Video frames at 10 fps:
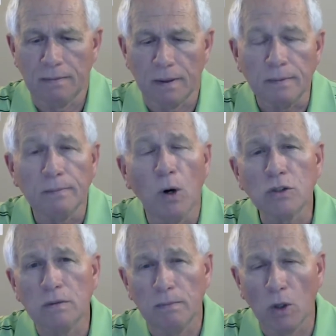
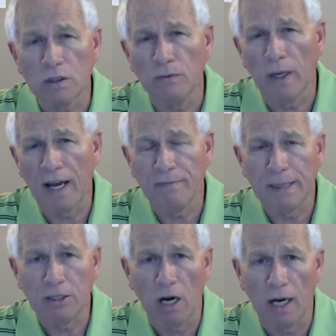most of what I've
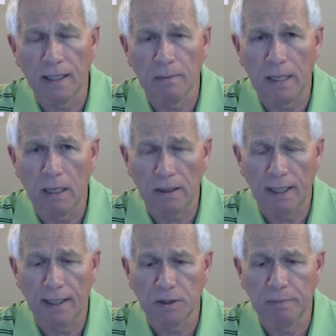been talking about
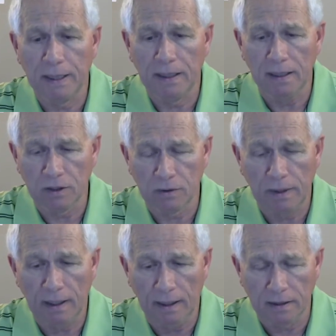is
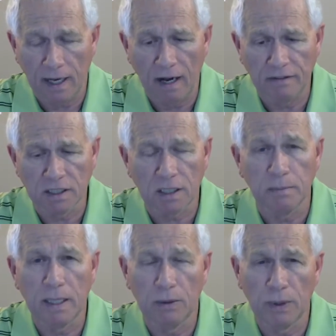obviously
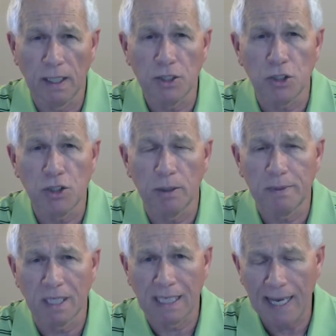been in
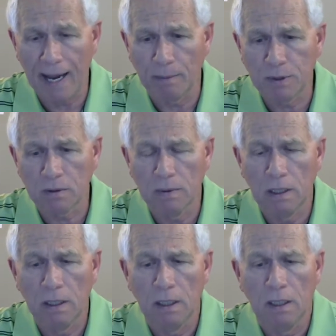relationship to gaps.
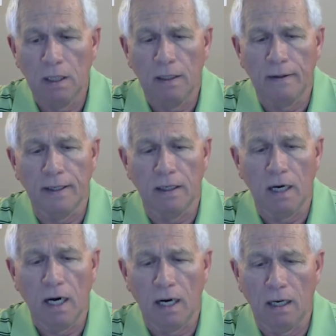There
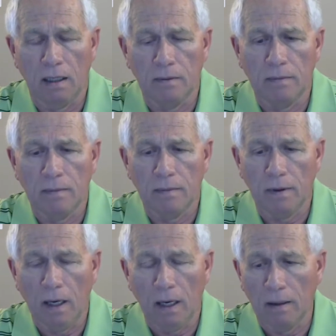are
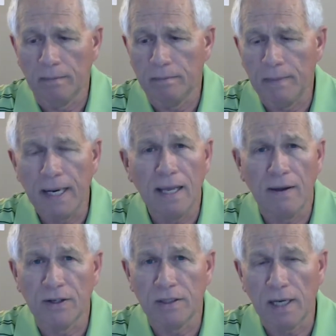many
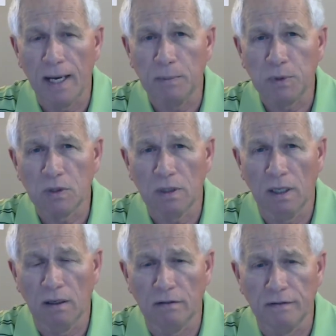other types
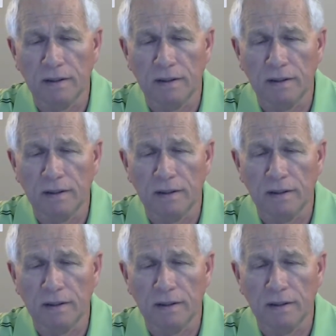of